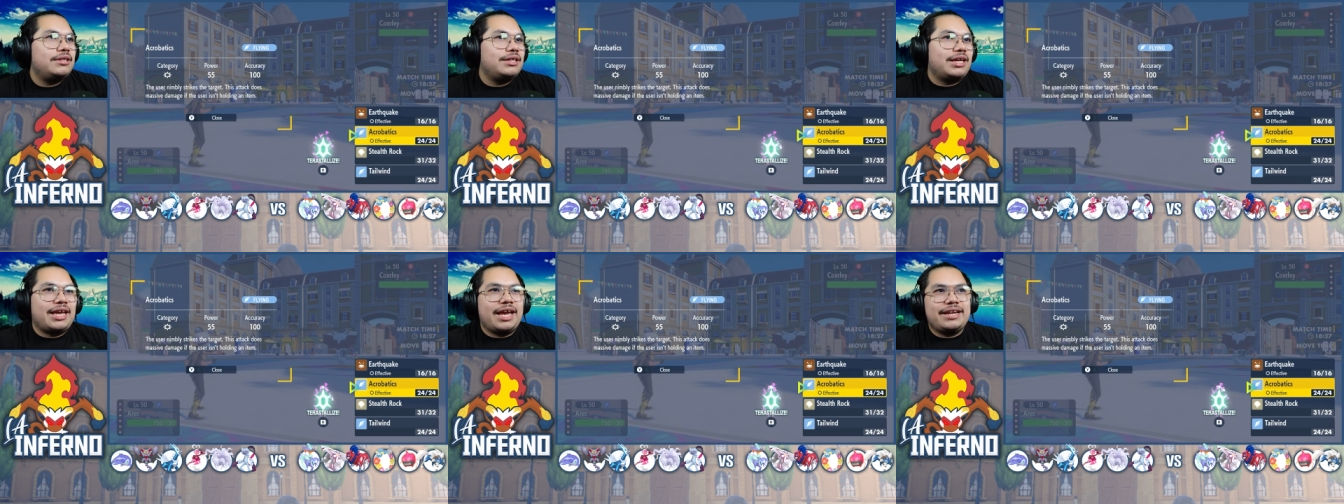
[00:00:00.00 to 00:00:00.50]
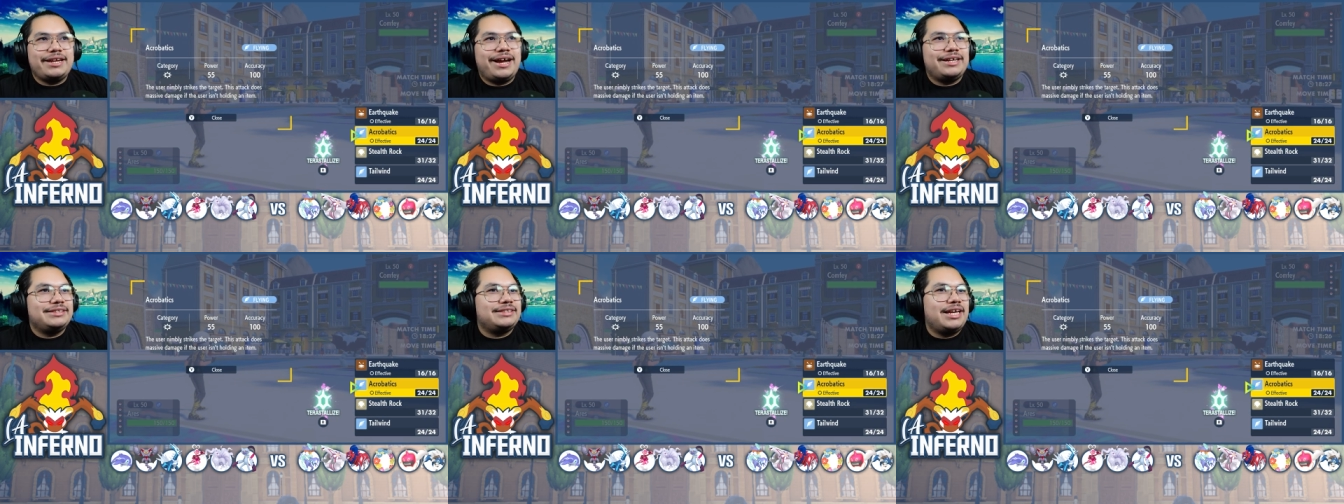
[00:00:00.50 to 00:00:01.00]
again,
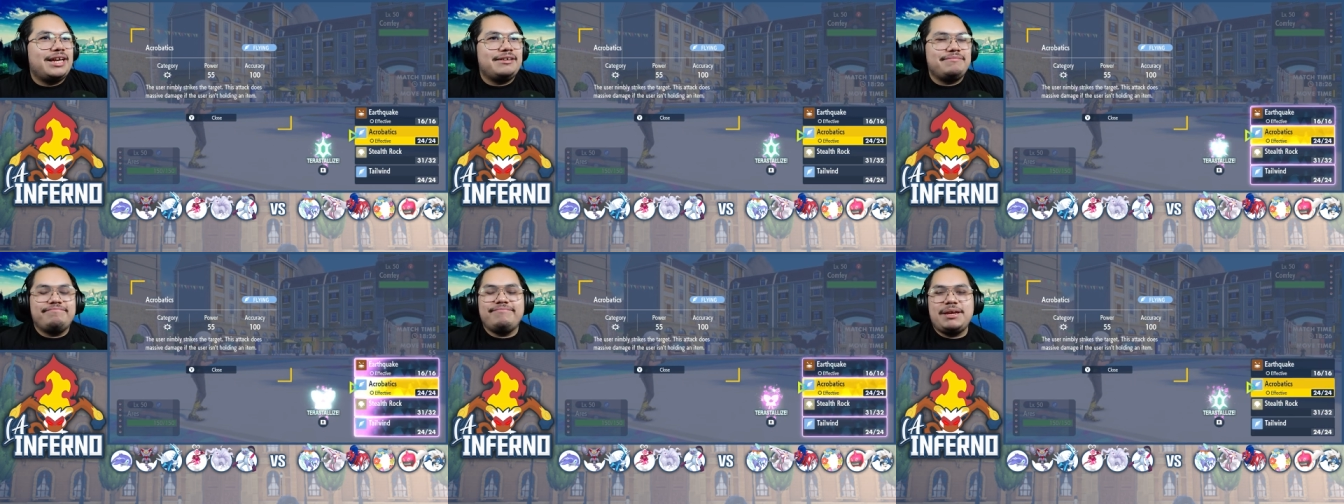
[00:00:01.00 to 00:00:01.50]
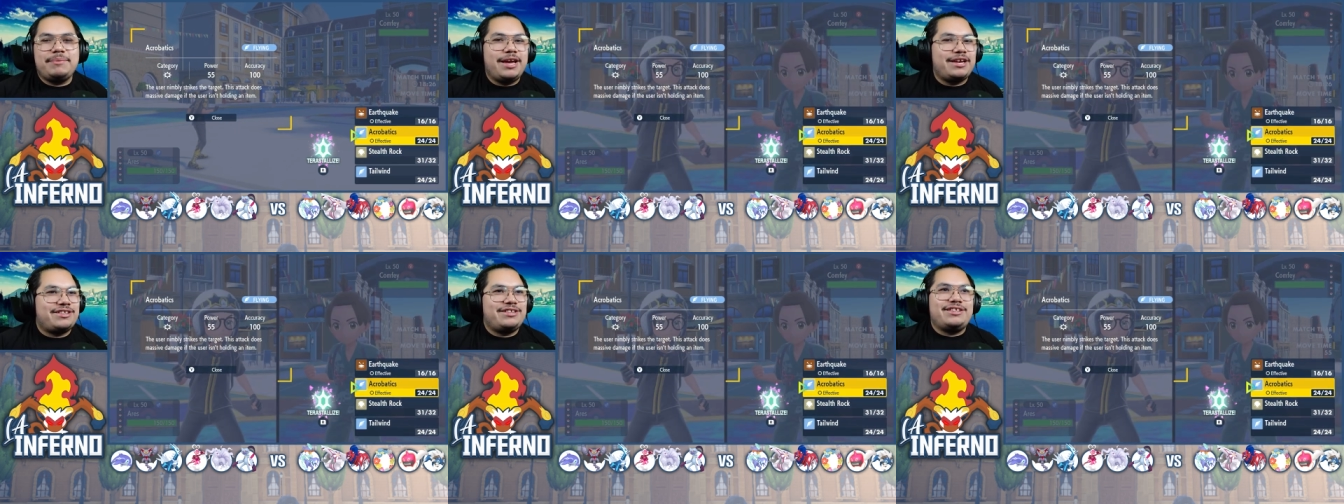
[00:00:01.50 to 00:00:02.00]
hindsight,
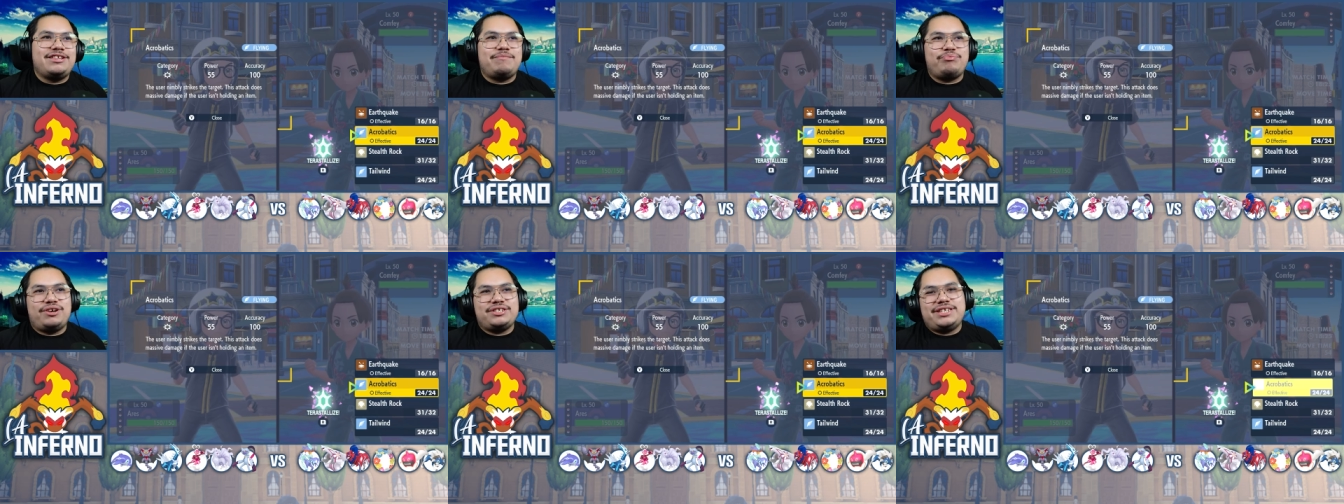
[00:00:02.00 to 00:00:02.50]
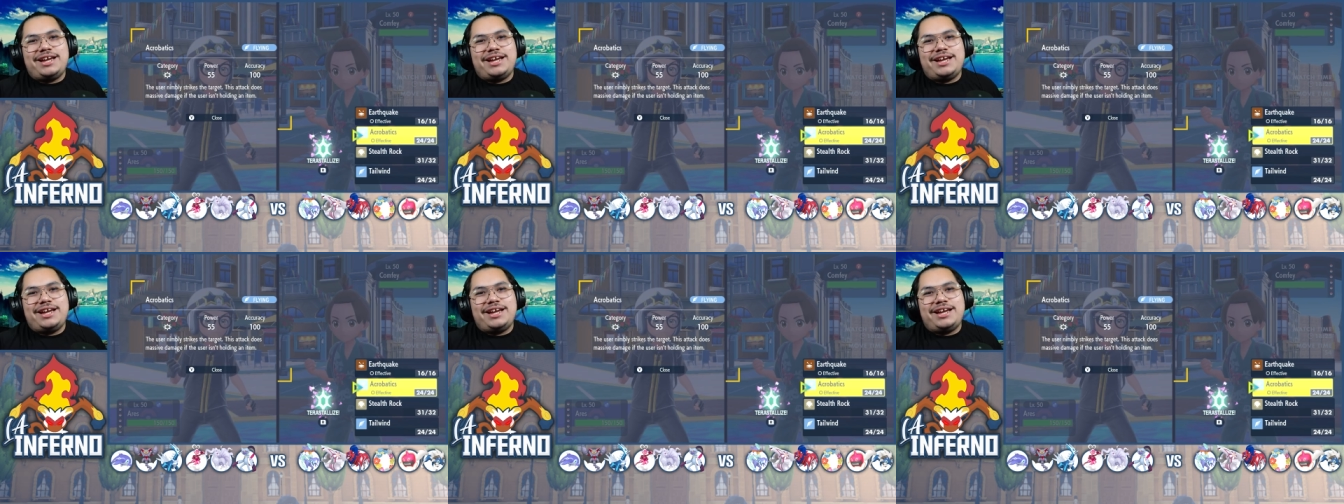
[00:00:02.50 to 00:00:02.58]
maybe I should have just pressed